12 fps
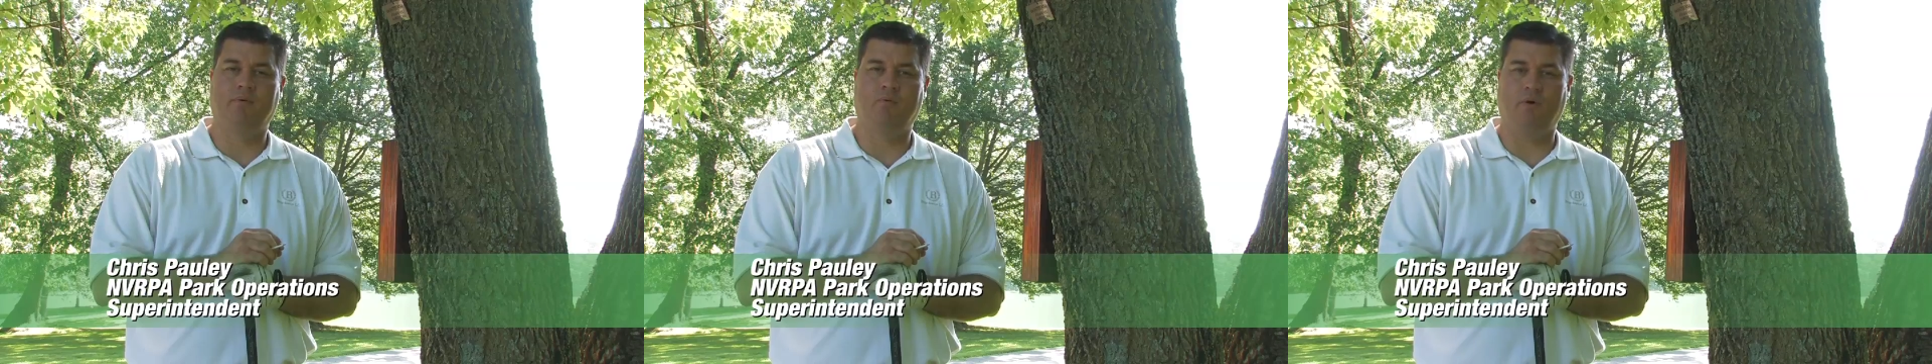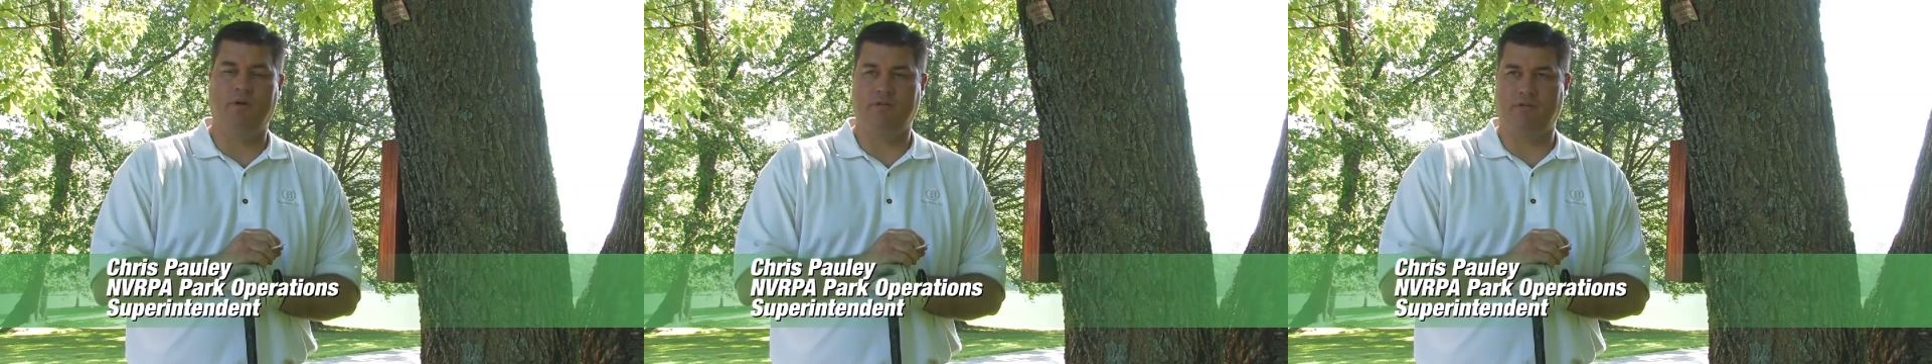
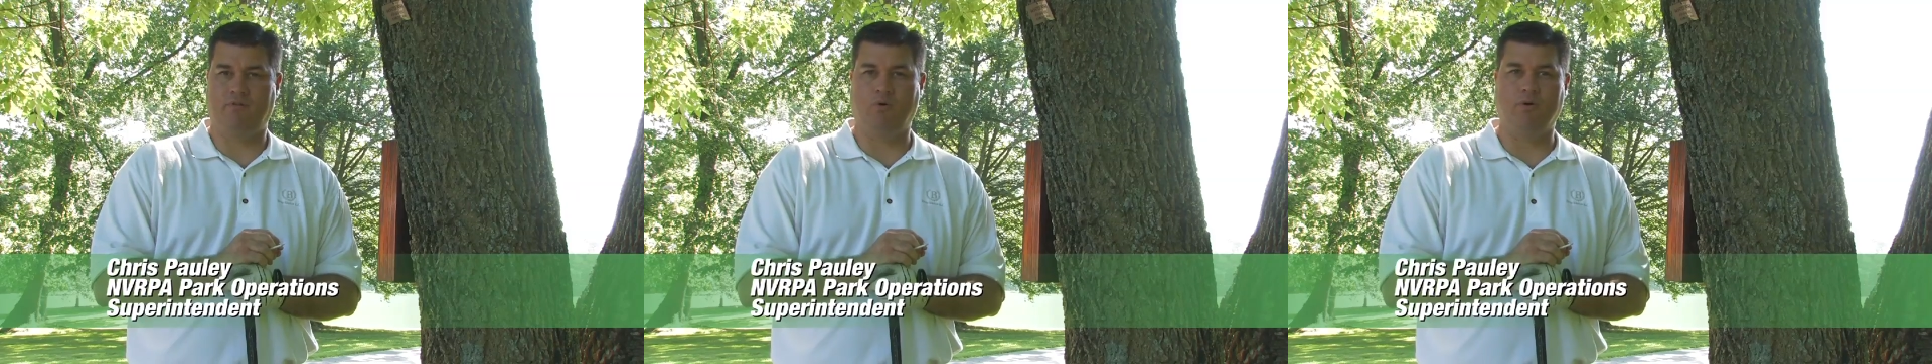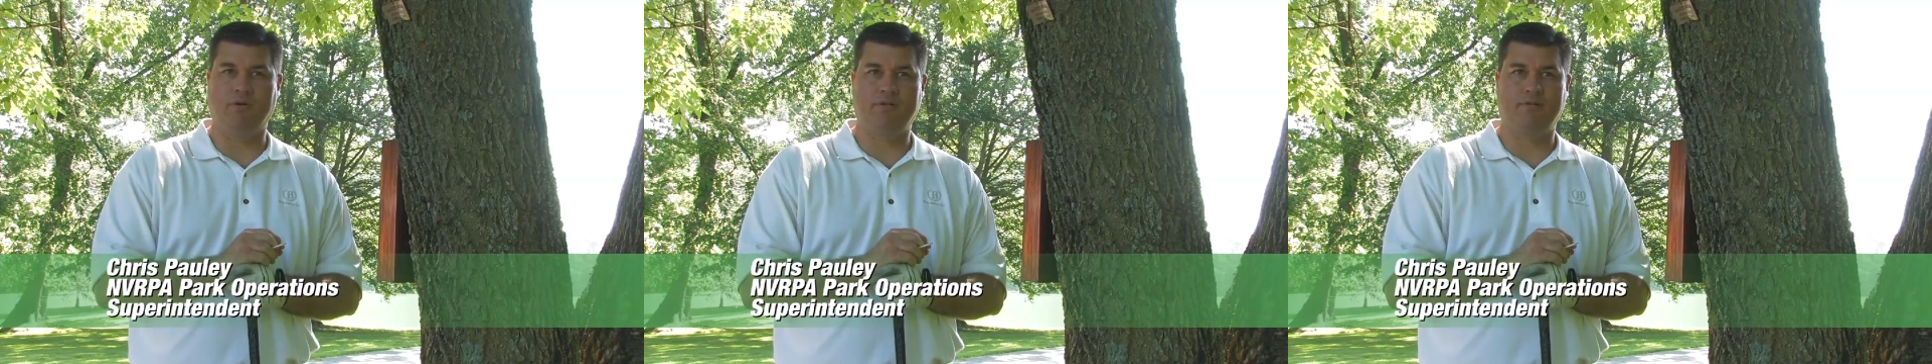One is, of
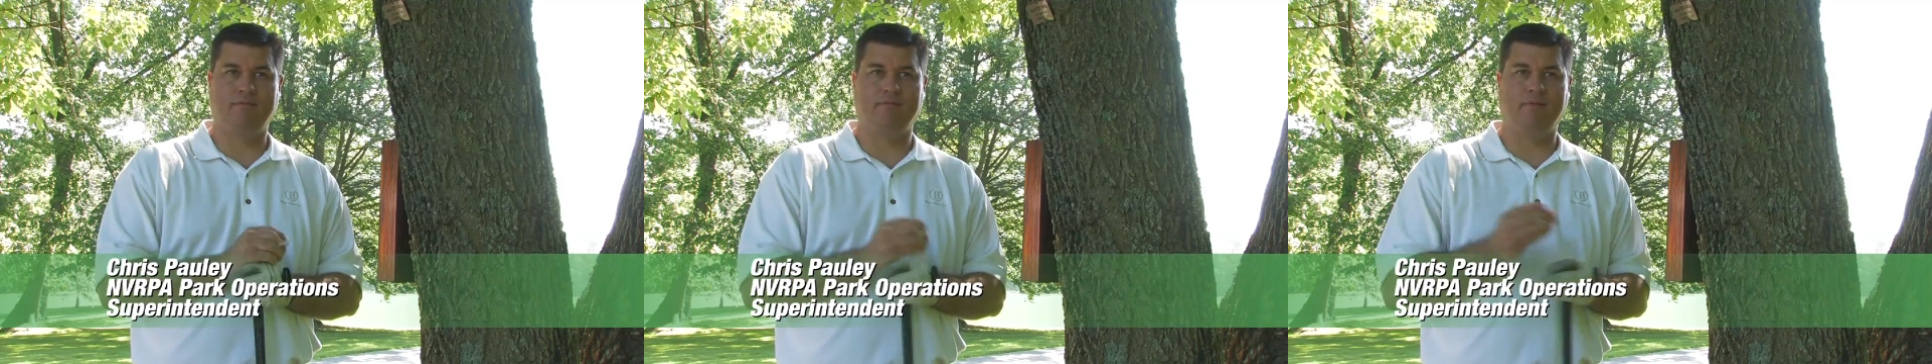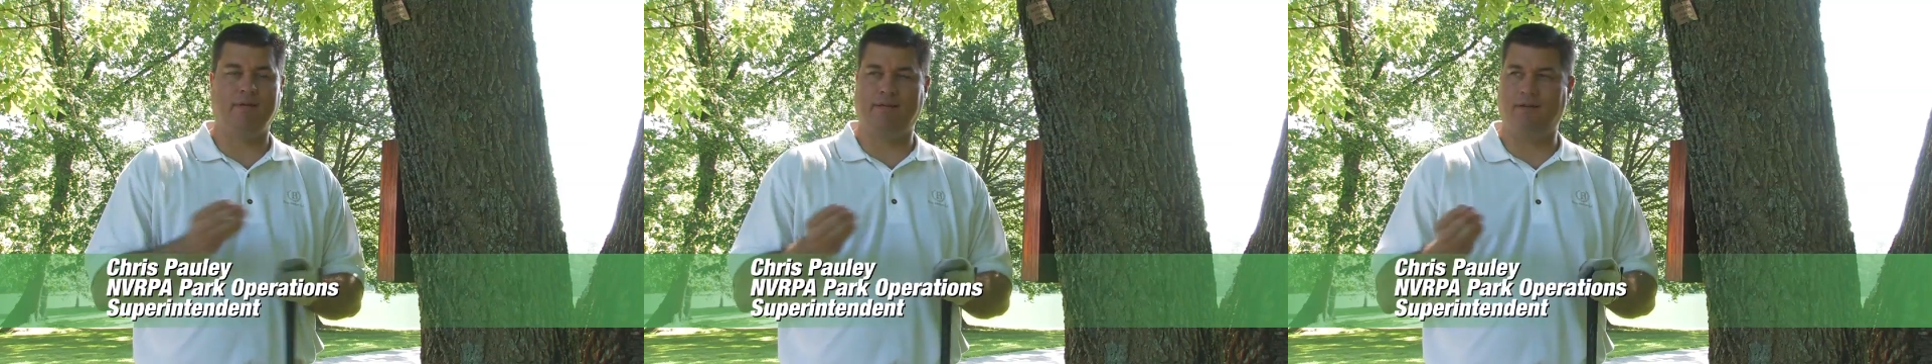course,
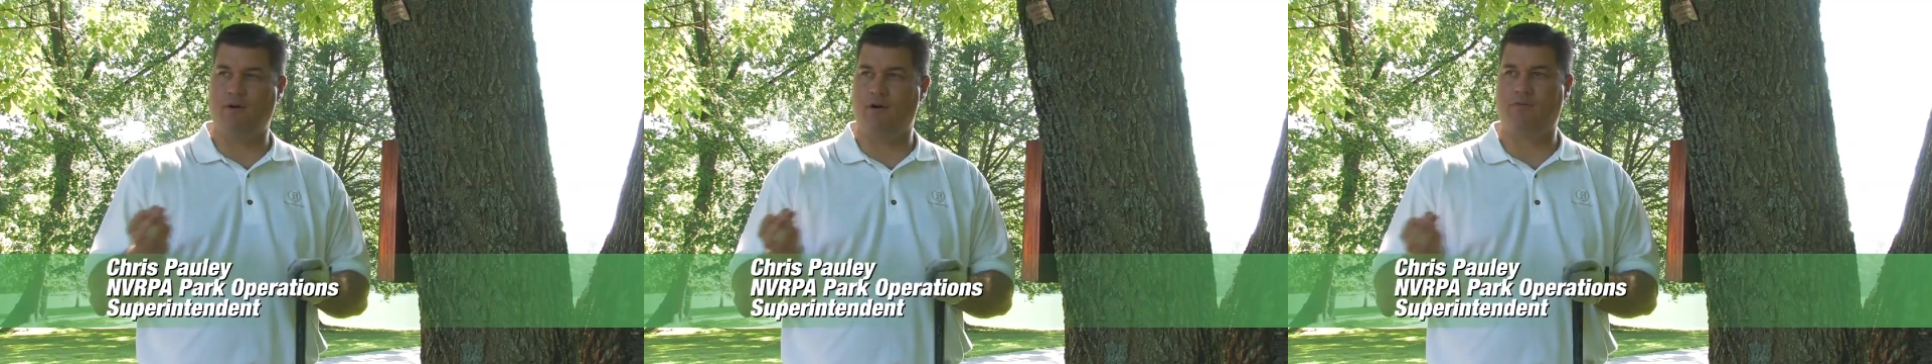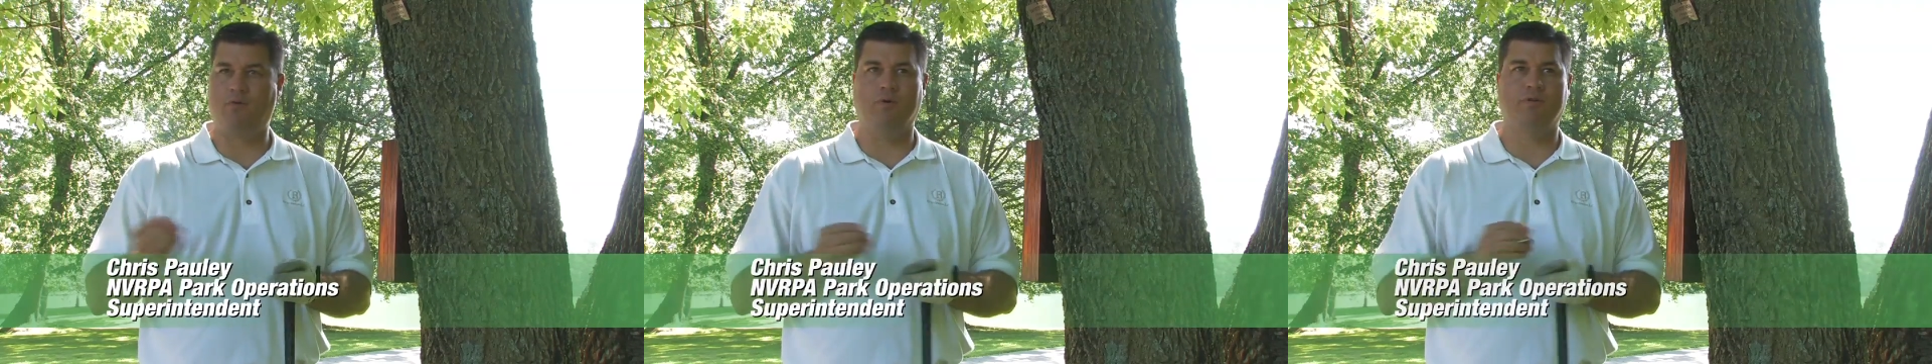like the
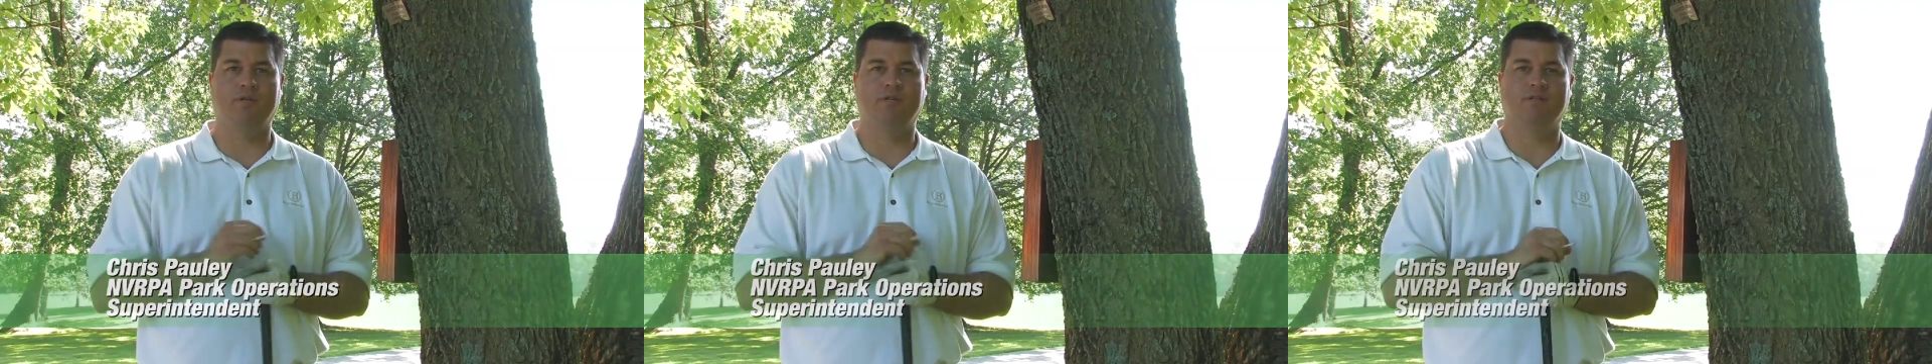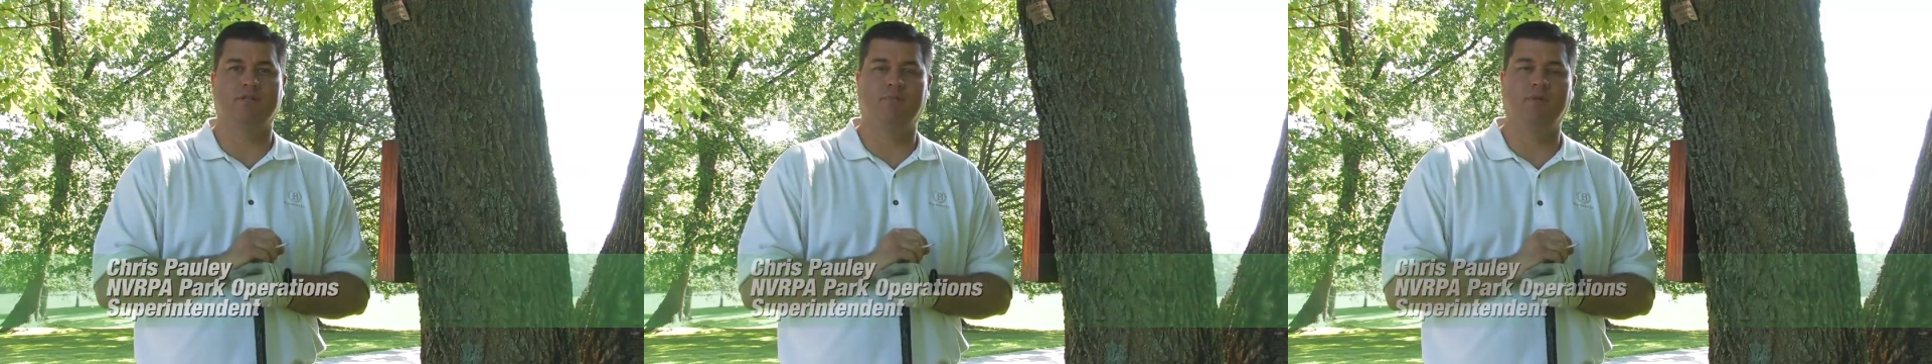golf
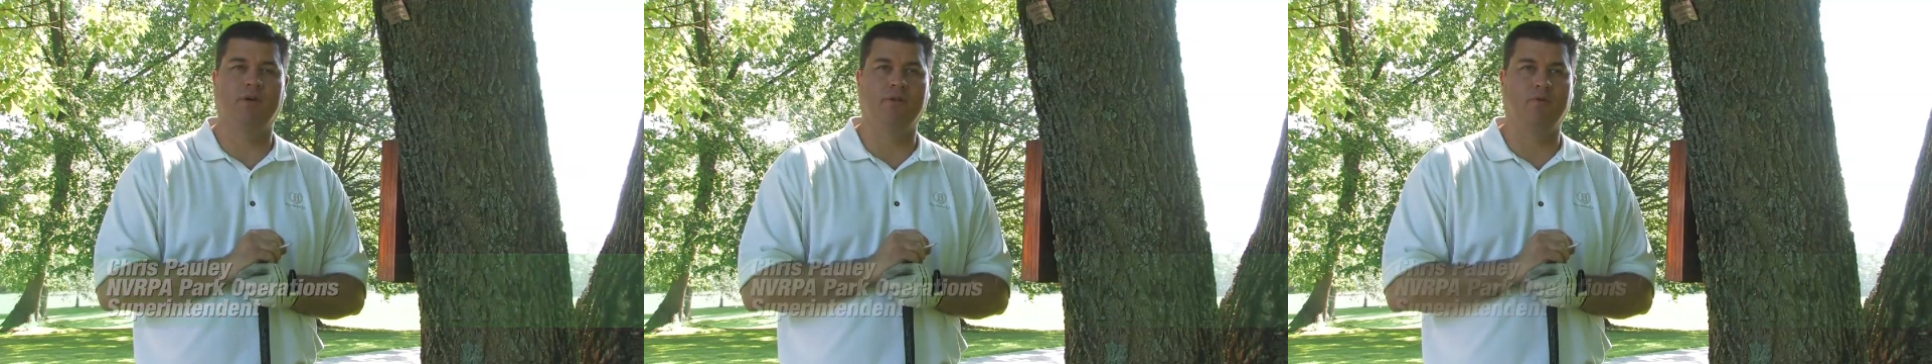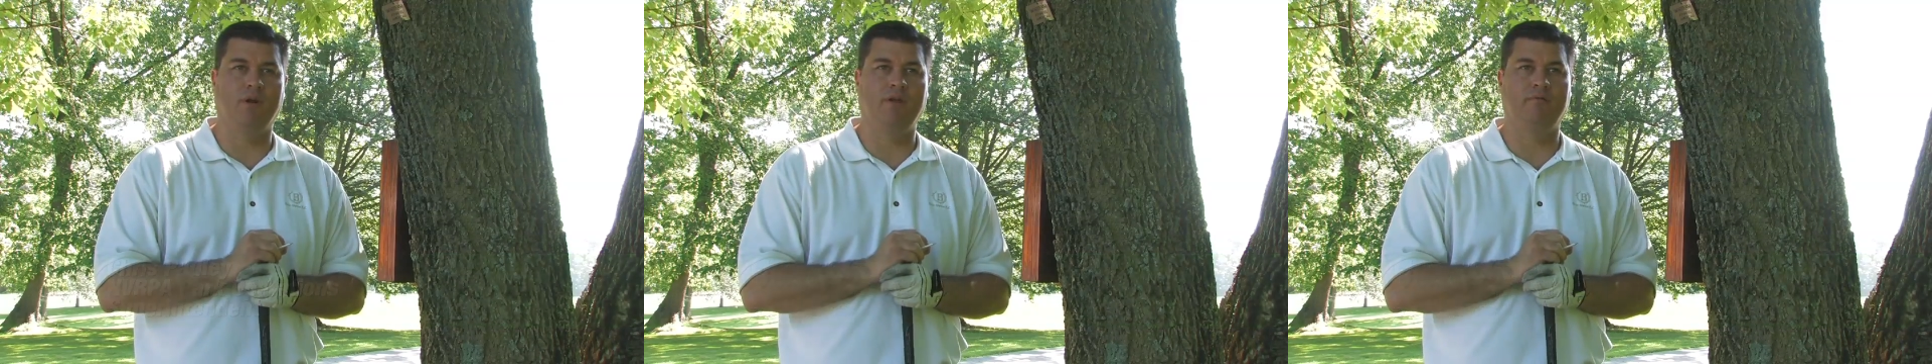courses and some of the
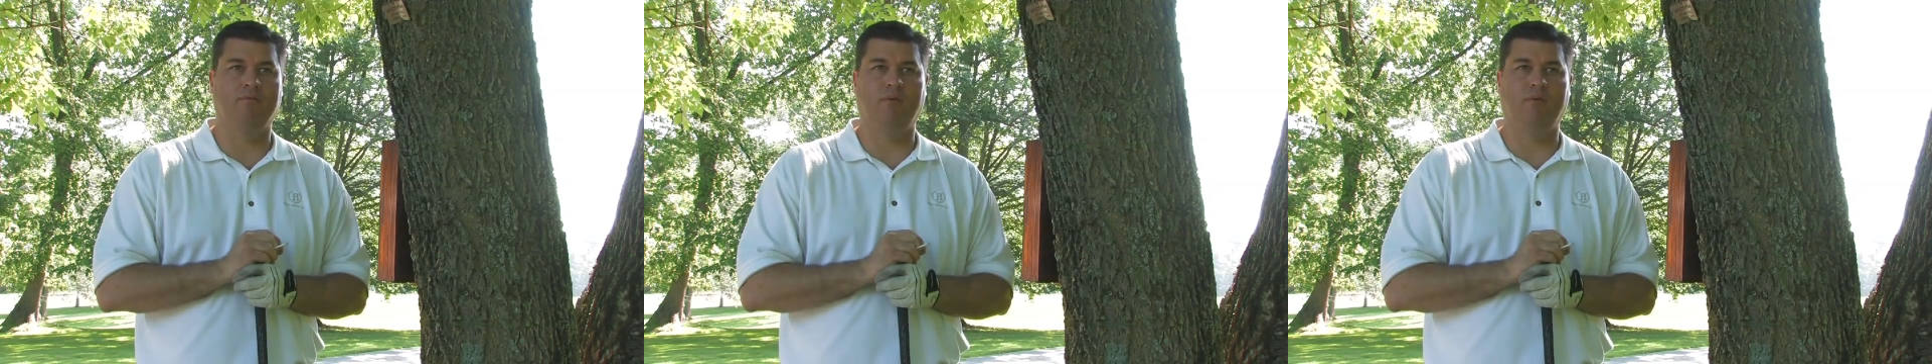other great